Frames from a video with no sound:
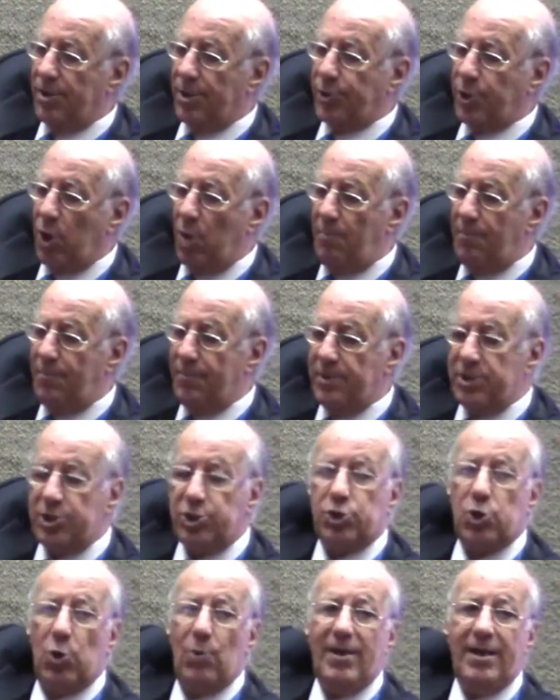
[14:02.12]
the top is
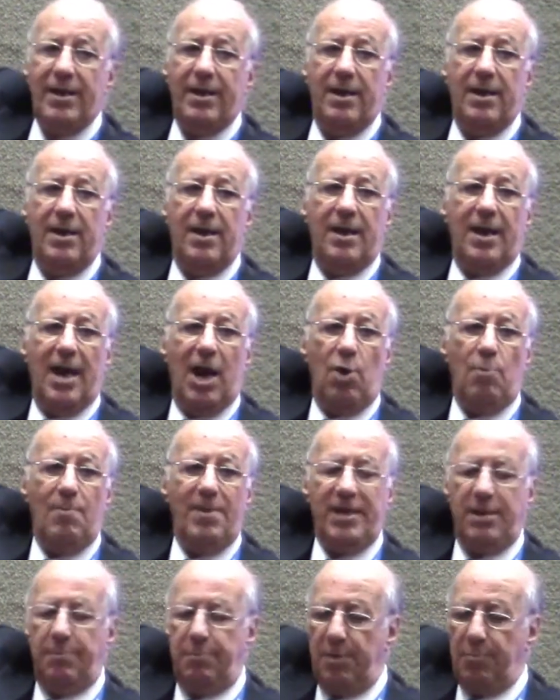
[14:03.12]
showing how
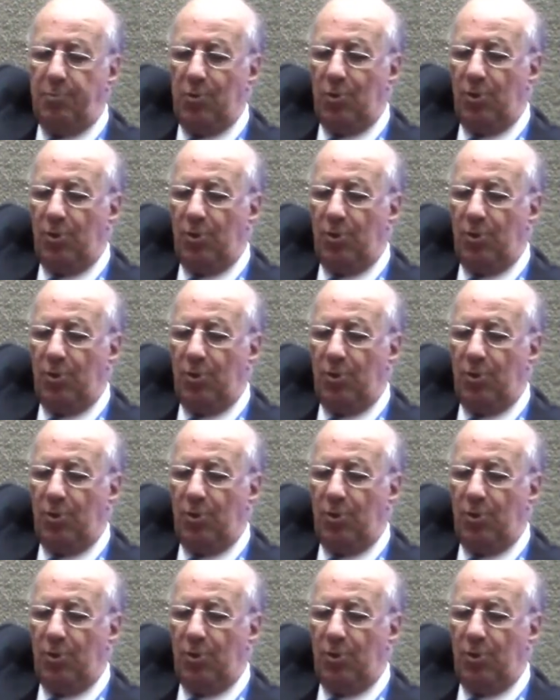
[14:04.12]
many people